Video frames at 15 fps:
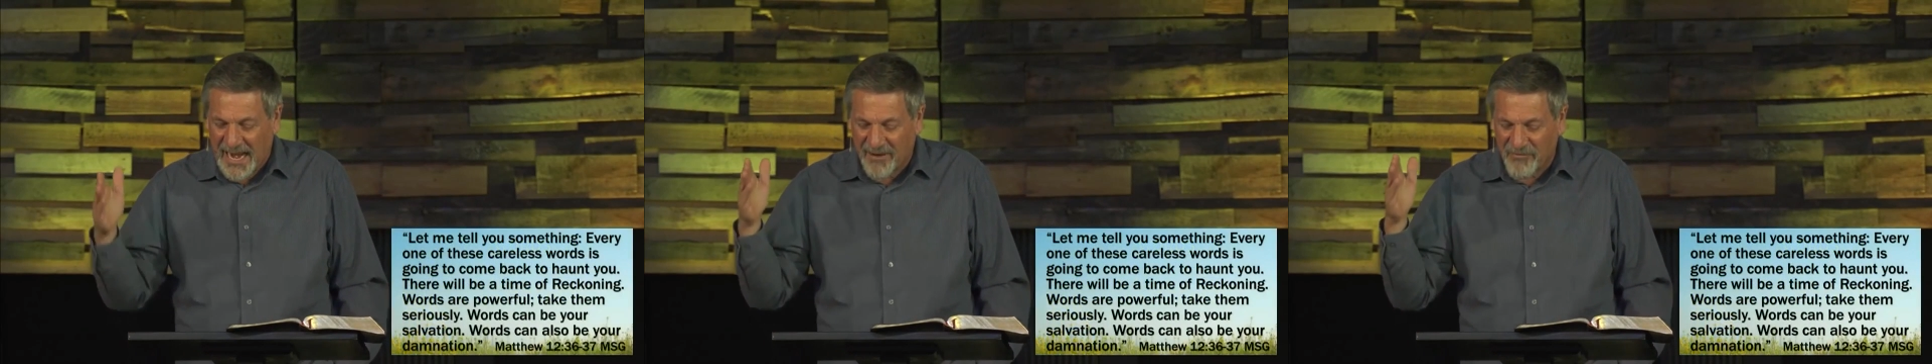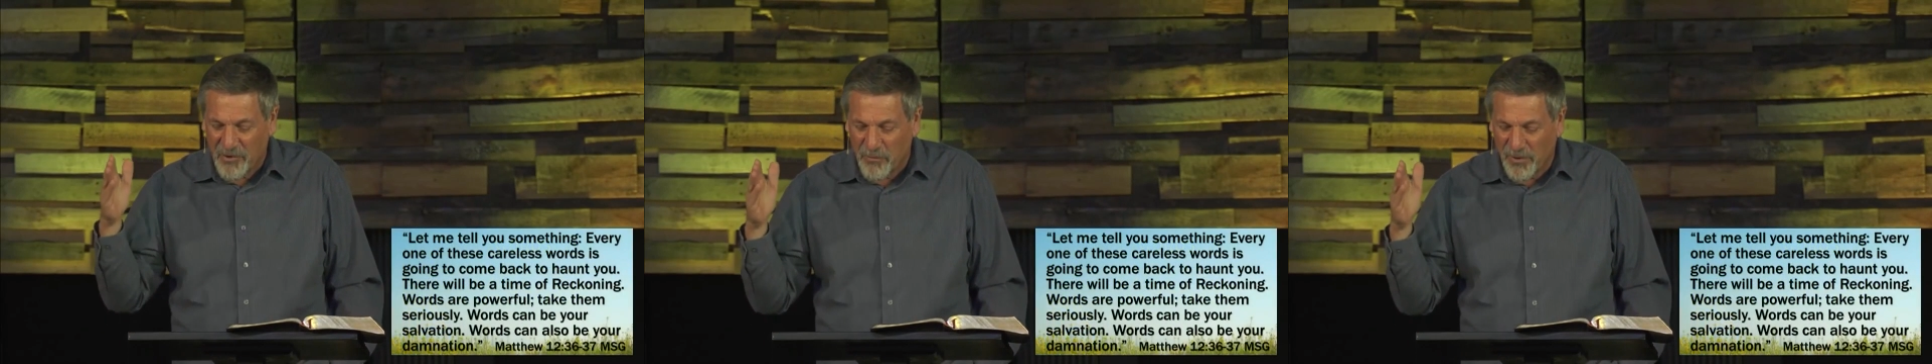
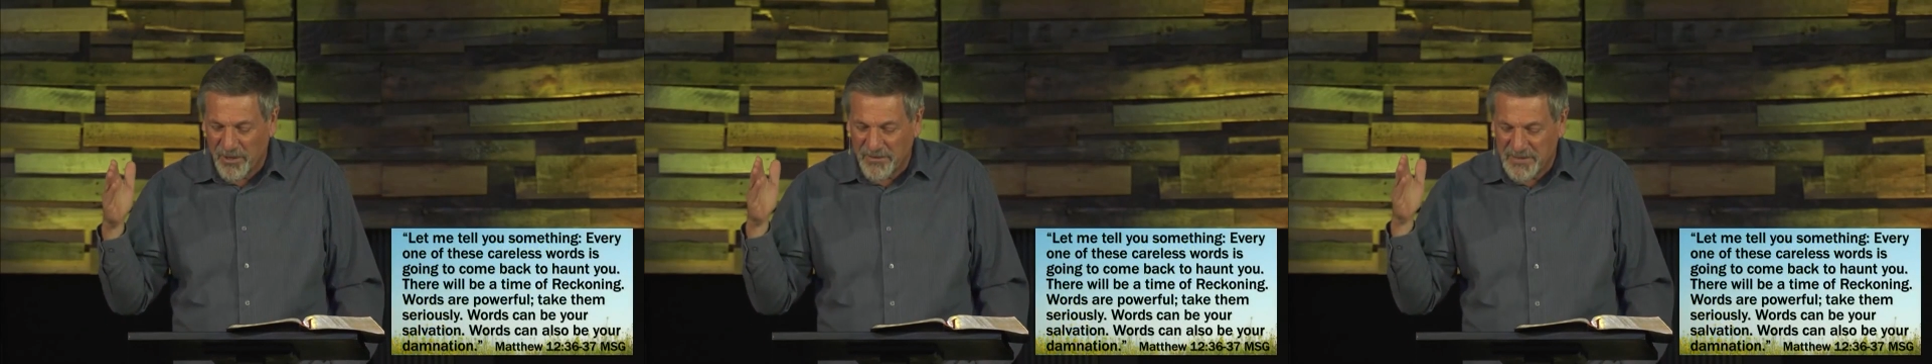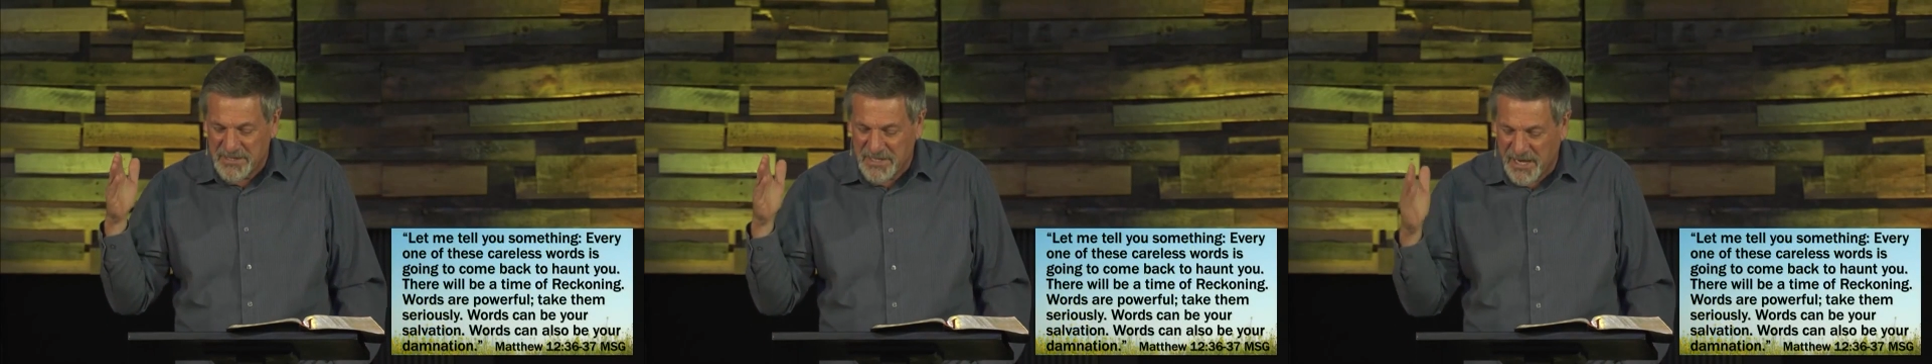Every one
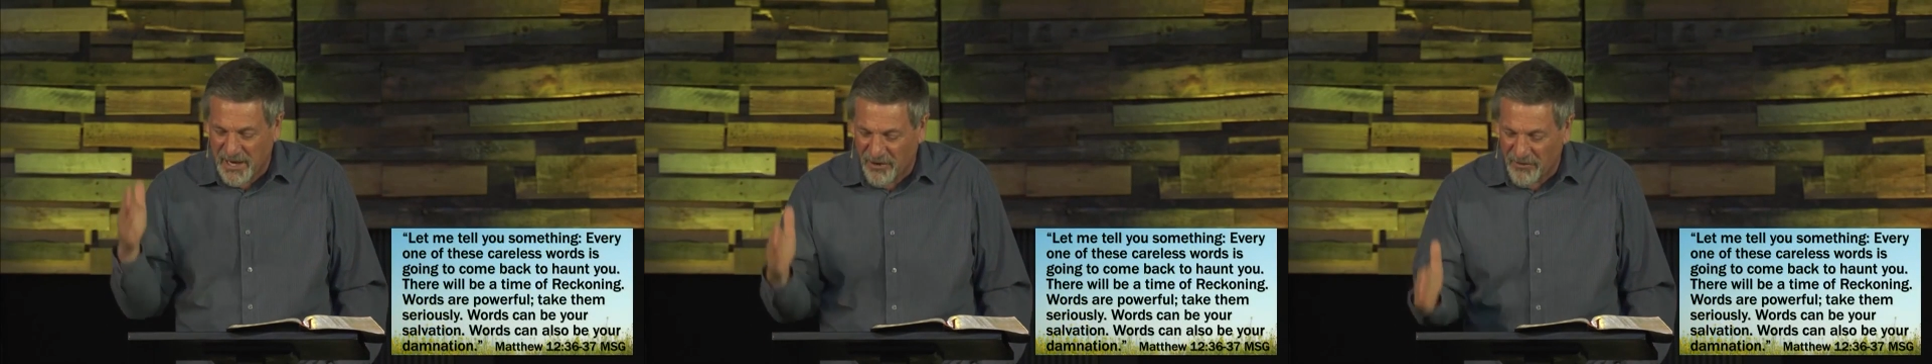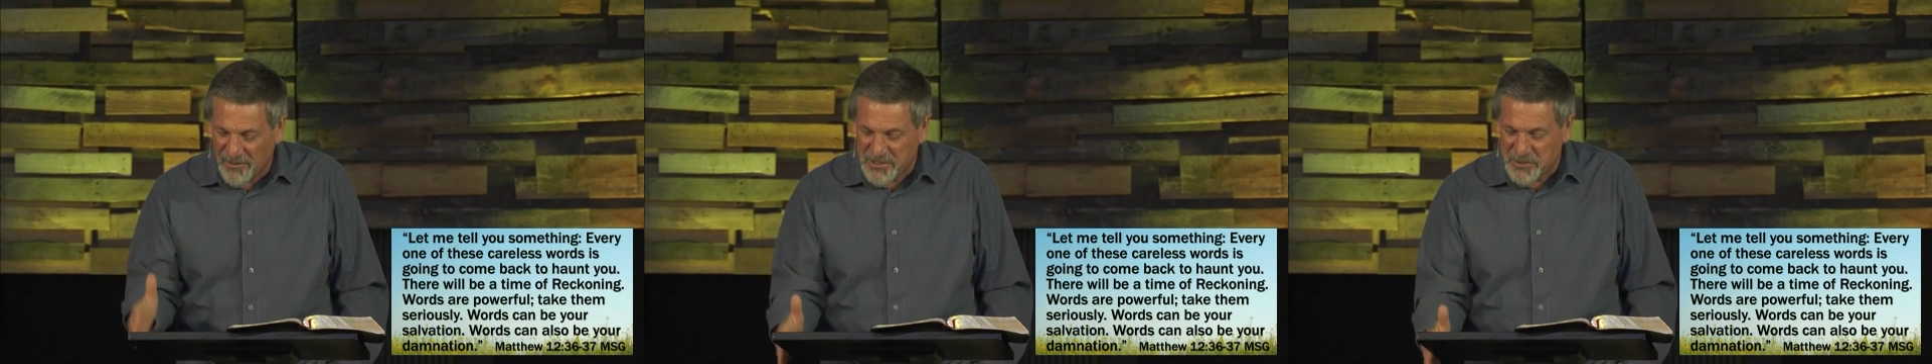of these
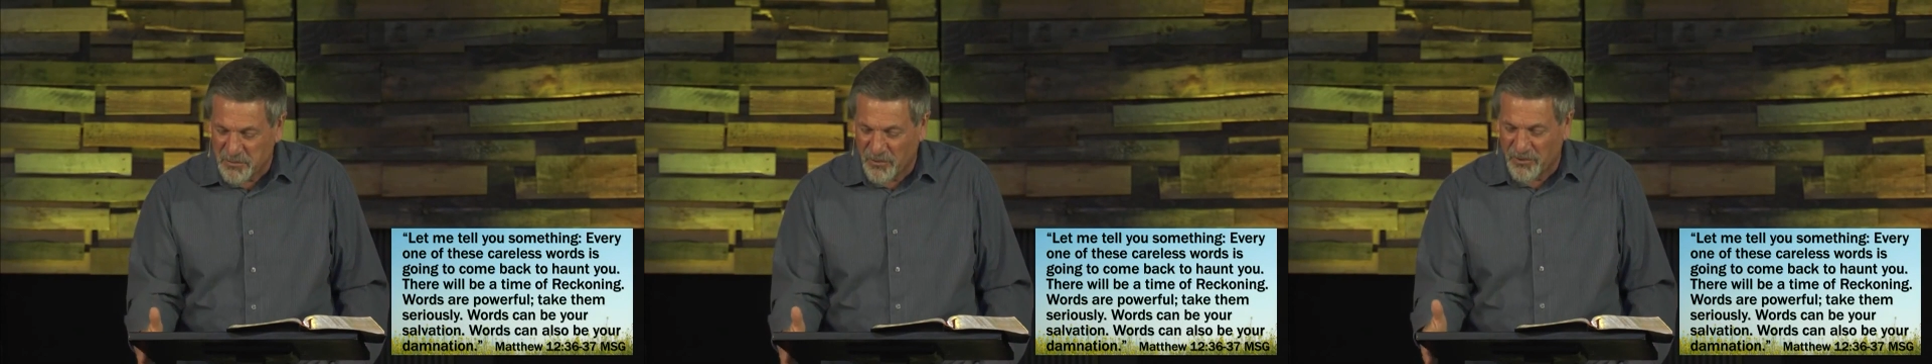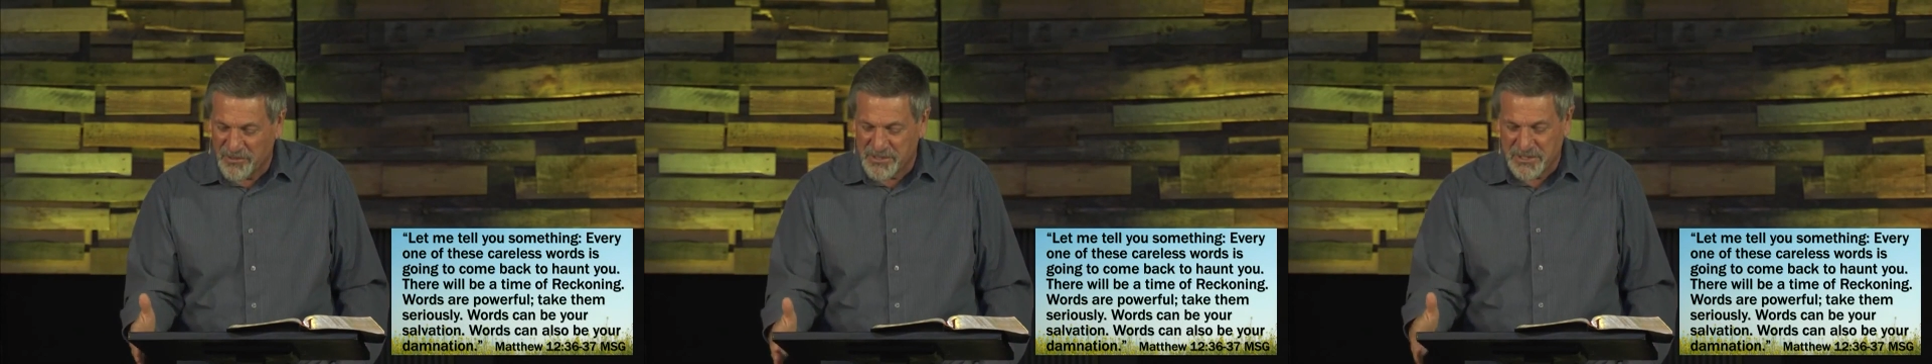careless
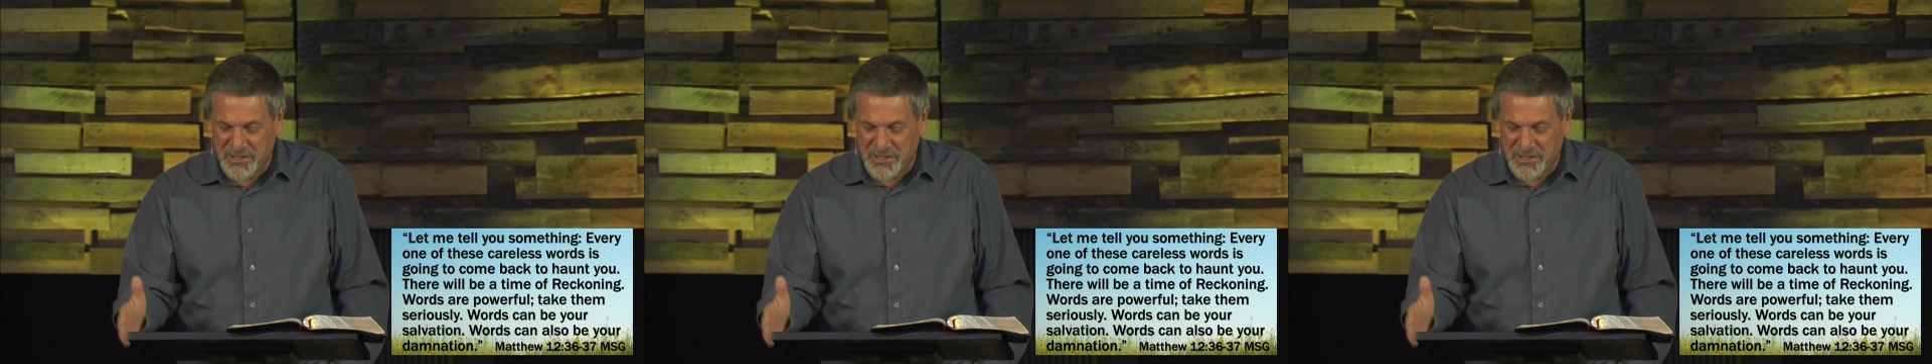words